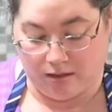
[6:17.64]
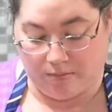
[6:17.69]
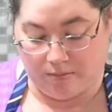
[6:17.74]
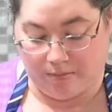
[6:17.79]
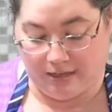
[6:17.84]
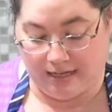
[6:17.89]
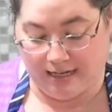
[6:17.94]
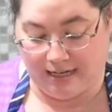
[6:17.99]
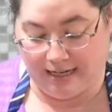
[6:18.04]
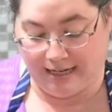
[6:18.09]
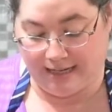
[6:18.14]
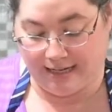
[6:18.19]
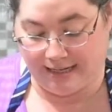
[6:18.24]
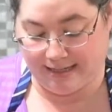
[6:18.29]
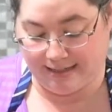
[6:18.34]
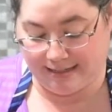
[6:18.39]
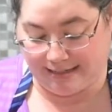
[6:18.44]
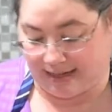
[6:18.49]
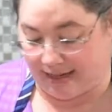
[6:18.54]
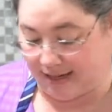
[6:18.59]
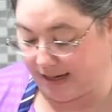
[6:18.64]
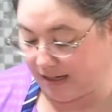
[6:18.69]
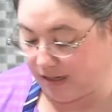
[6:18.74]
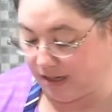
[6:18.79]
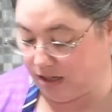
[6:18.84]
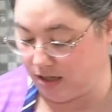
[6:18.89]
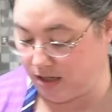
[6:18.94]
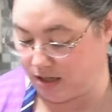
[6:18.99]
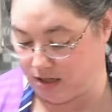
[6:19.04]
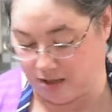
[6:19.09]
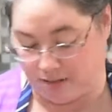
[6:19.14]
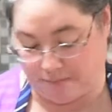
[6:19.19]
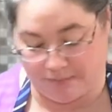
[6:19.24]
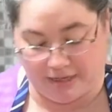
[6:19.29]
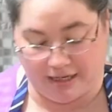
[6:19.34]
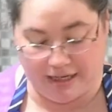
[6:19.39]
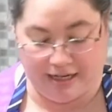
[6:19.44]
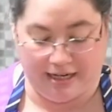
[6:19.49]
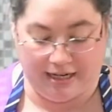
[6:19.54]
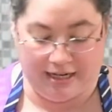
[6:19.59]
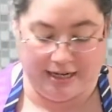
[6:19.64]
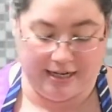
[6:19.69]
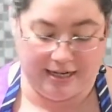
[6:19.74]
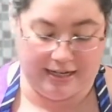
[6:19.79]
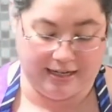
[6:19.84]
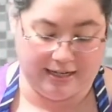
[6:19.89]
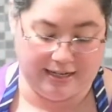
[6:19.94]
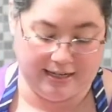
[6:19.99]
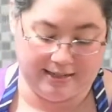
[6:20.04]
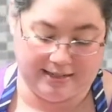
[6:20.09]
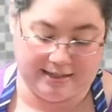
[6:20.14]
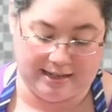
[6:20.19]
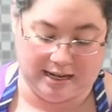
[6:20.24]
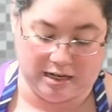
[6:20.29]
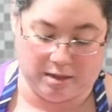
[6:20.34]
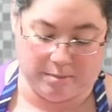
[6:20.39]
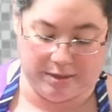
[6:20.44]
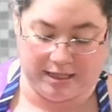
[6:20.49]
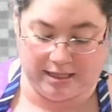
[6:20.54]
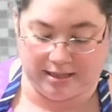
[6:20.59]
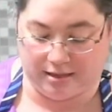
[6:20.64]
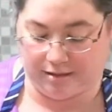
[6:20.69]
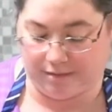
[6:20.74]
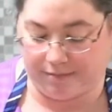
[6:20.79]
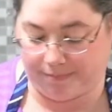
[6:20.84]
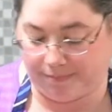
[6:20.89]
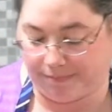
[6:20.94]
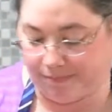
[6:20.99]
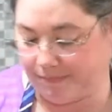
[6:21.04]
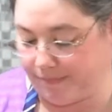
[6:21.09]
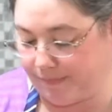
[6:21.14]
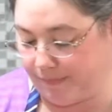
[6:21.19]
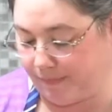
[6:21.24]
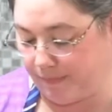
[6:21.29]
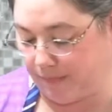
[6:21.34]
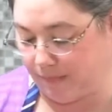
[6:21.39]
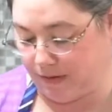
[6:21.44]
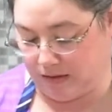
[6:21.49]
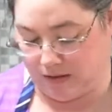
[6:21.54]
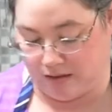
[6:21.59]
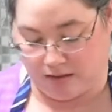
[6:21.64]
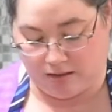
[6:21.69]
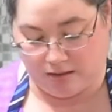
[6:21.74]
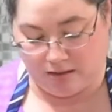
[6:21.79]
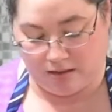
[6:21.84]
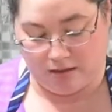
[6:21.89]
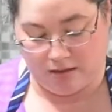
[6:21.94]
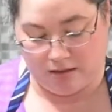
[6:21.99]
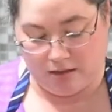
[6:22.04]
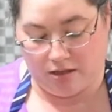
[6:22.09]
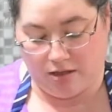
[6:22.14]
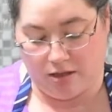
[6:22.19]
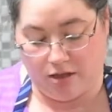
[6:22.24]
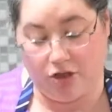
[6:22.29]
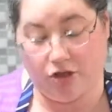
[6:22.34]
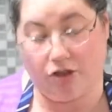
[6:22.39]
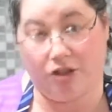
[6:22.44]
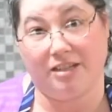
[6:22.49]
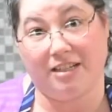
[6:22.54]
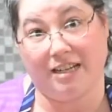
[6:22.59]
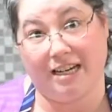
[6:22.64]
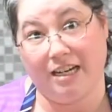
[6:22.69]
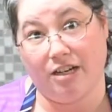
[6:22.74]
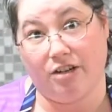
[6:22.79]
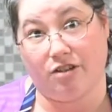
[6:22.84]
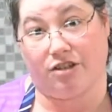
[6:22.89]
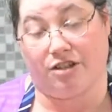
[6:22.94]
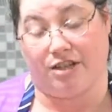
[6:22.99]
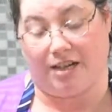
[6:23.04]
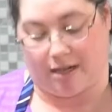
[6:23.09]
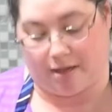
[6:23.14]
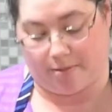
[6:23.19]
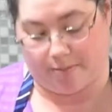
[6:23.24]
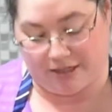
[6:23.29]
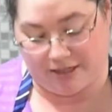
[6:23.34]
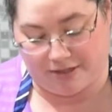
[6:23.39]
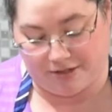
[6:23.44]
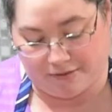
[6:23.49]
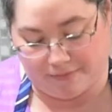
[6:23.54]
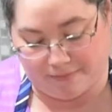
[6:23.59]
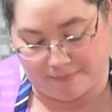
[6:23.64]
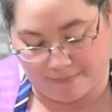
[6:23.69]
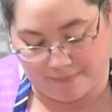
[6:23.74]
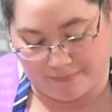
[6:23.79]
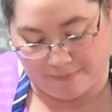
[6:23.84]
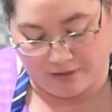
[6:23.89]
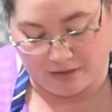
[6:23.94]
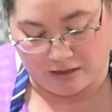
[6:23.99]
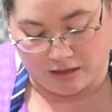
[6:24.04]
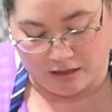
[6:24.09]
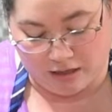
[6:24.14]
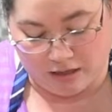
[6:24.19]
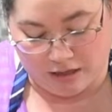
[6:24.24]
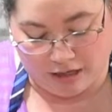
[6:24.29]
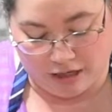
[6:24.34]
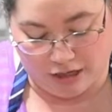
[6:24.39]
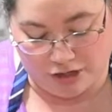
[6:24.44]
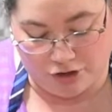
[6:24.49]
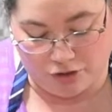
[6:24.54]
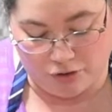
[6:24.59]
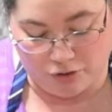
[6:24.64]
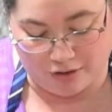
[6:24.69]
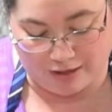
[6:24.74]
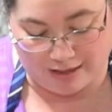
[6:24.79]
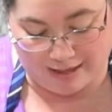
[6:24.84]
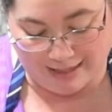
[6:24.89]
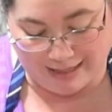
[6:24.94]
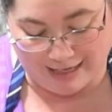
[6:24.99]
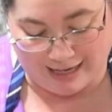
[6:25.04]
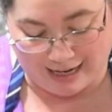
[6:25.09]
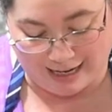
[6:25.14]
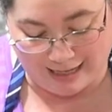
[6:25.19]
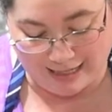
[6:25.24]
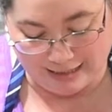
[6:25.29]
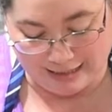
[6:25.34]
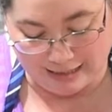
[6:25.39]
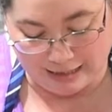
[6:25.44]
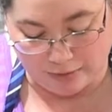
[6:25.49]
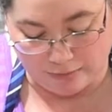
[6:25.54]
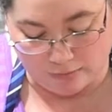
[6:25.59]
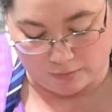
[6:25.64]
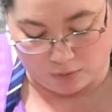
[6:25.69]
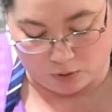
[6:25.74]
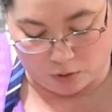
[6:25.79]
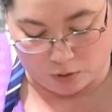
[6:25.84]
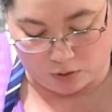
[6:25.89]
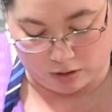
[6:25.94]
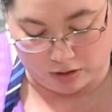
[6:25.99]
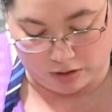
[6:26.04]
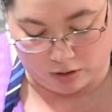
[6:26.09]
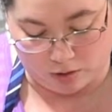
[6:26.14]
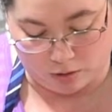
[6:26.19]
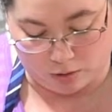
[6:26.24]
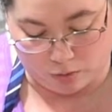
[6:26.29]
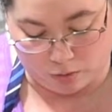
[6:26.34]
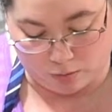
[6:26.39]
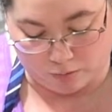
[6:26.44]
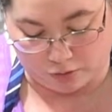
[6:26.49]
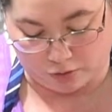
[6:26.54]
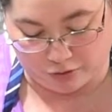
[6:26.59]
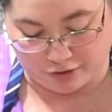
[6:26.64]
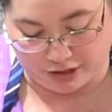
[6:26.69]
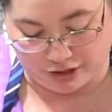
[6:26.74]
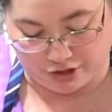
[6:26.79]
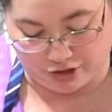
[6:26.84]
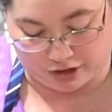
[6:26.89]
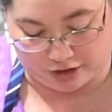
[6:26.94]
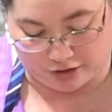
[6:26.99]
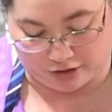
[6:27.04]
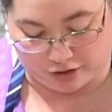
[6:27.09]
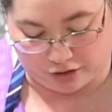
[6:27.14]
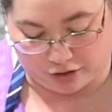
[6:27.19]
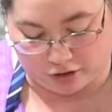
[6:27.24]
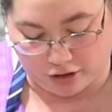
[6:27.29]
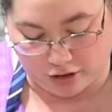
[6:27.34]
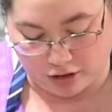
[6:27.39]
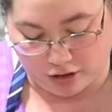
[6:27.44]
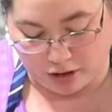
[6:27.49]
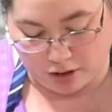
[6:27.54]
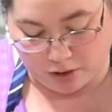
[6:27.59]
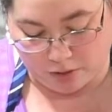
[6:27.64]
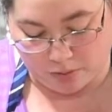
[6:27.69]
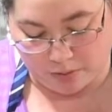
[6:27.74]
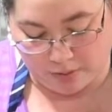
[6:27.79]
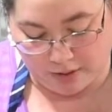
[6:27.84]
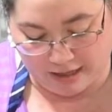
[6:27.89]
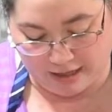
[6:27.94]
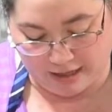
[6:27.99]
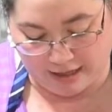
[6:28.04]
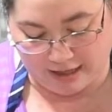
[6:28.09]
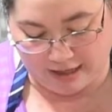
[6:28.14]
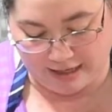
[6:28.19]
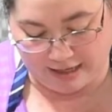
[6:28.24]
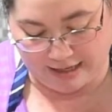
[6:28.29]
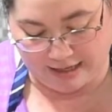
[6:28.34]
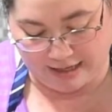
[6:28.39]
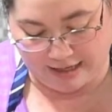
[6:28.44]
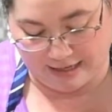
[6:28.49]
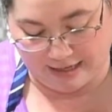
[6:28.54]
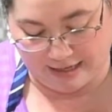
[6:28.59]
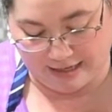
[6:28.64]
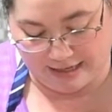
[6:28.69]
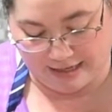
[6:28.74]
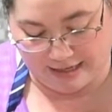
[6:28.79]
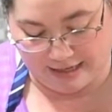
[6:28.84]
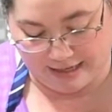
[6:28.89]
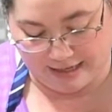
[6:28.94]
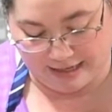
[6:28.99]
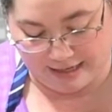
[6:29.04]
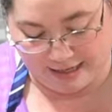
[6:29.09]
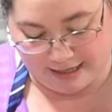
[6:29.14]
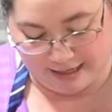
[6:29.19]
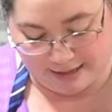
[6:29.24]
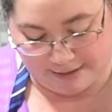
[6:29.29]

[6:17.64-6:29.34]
Making a stack. Making a stack of basil. Then you're going to take your stack of basil and you're going to tightly roll it over each other. Whee!